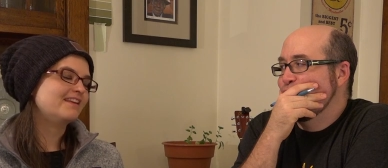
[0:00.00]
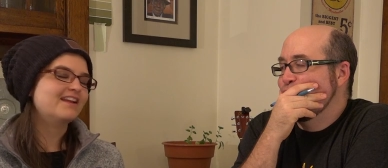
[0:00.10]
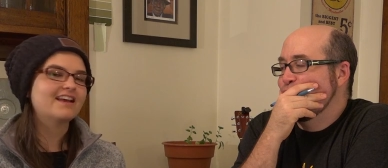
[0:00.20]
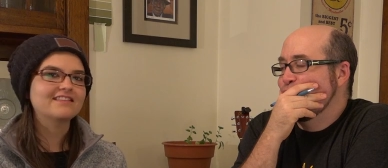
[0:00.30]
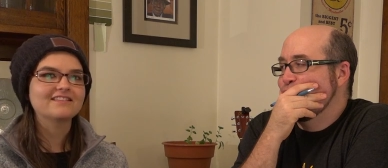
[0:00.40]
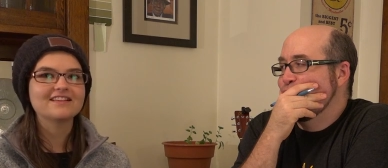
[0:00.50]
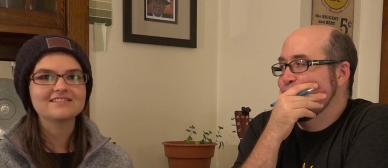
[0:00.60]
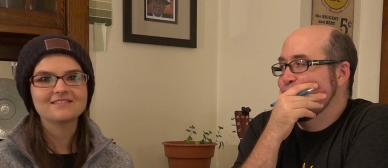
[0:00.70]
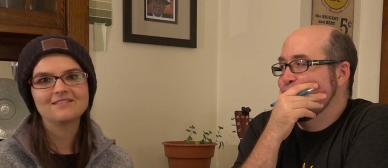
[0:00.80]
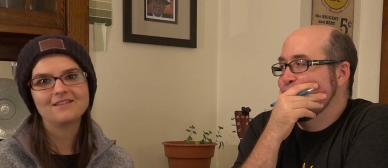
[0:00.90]
Speaker 1: then I think
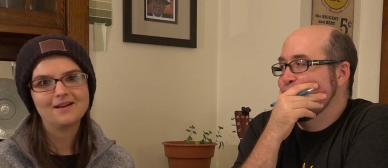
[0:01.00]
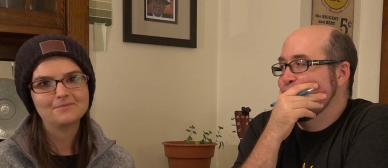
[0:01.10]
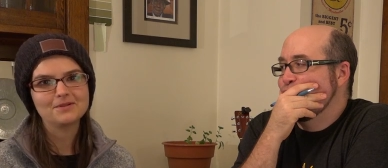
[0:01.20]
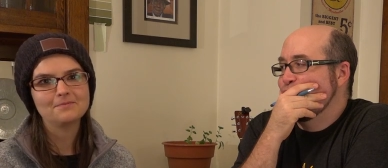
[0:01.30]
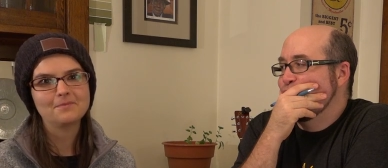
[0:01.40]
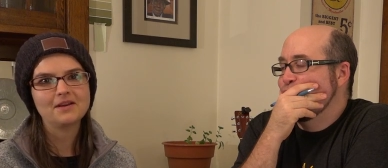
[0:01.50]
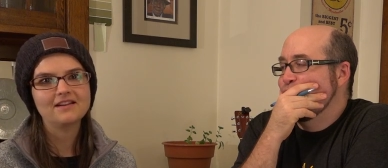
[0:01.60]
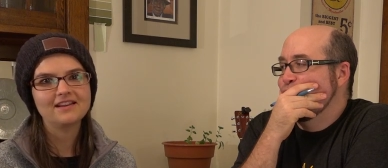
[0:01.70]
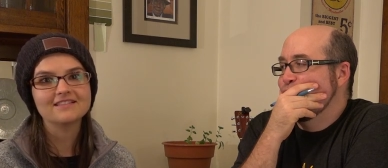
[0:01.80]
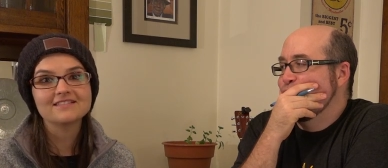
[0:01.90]
that's a good option. But
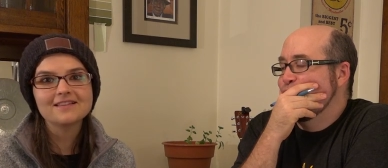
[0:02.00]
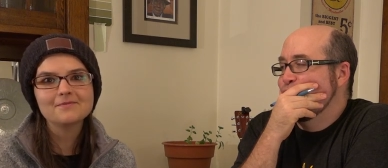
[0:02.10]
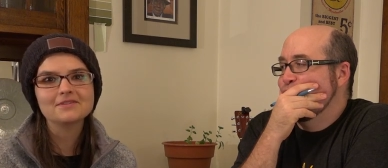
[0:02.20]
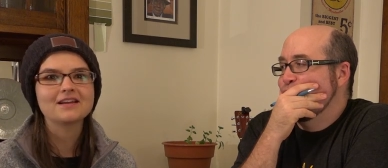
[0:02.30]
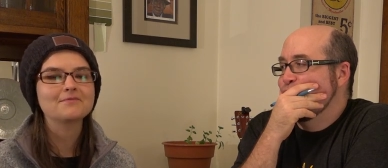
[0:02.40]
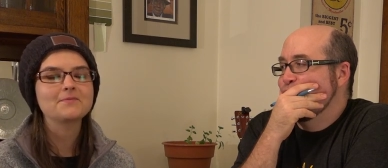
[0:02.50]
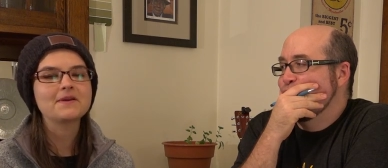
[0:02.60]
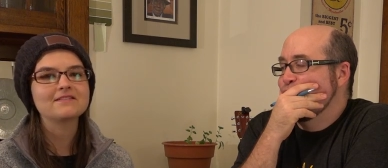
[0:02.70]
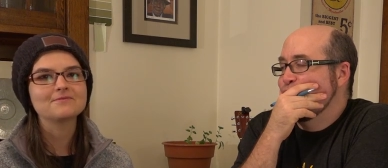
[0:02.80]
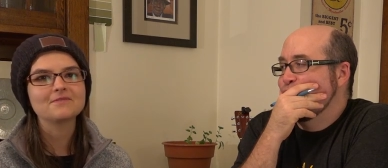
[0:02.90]
in the summertime, you
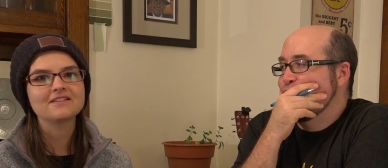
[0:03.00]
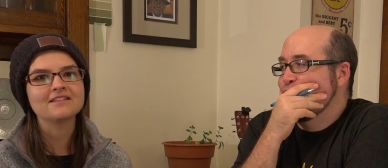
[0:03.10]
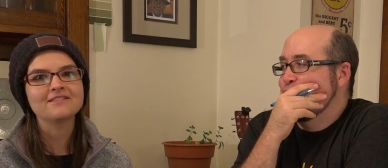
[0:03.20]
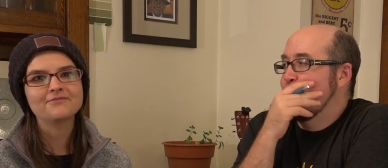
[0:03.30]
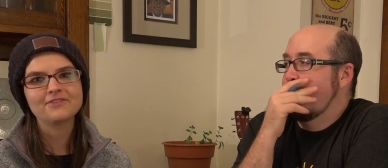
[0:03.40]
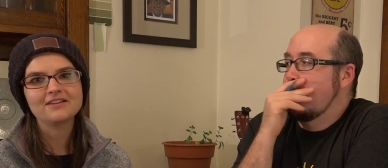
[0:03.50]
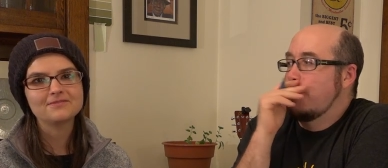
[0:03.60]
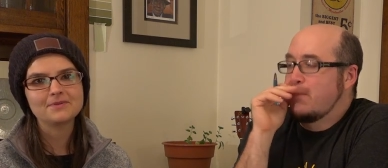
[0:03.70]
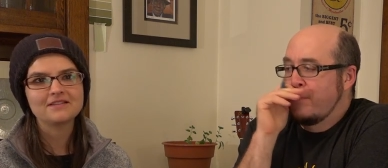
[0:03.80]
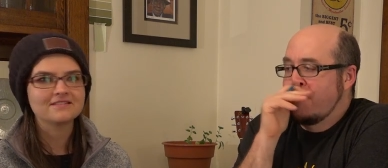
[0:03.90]
might as well eat it
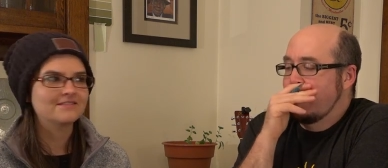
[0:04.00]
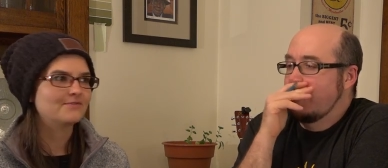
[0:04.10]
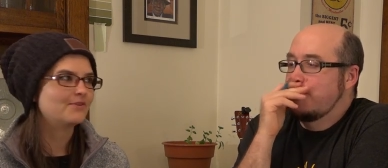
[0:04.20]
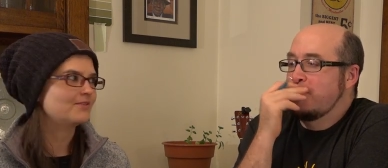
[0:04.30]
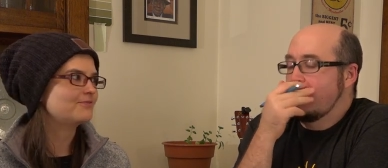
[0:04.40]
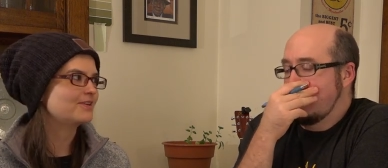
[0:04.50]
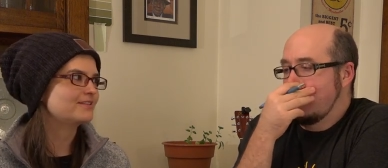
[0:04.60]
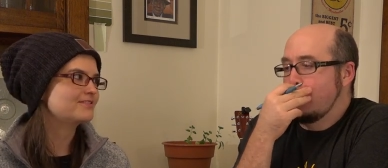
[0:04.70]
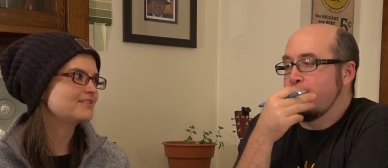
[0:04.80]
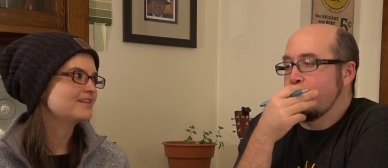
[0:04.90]
fresh because you have all the
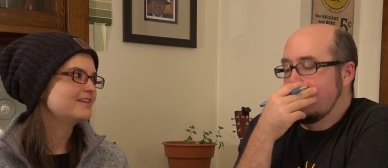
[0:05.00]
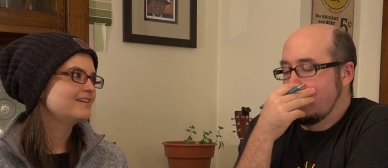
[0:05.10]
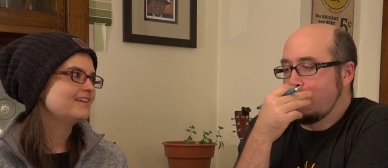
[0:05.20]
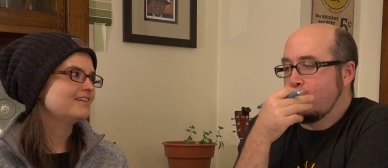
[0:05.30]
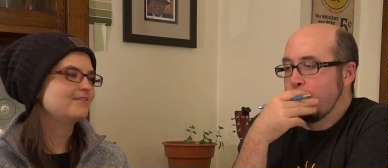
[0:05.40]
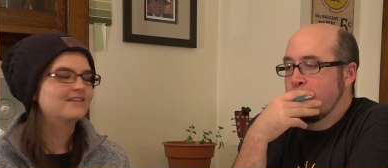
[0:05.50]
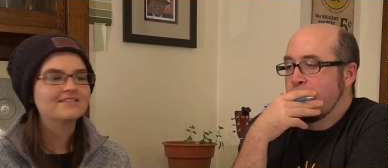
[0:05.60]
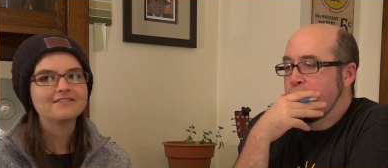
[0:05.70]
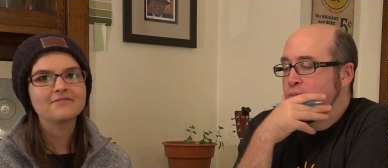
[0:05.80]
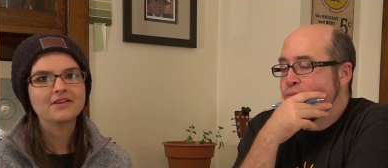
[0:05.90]
fresh
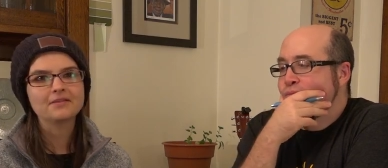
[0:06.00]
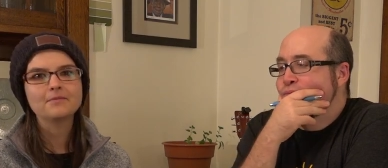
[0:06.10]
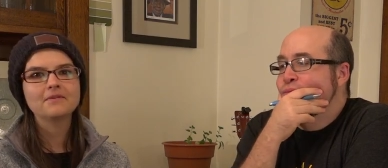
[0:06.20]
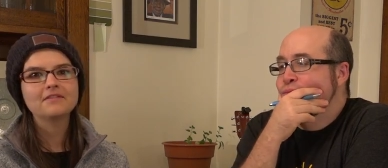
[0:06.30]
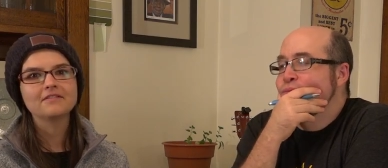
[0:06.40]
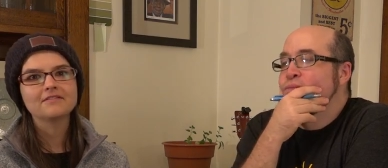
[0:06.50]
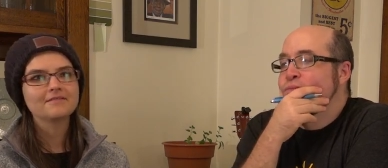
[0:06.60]
ingredients available.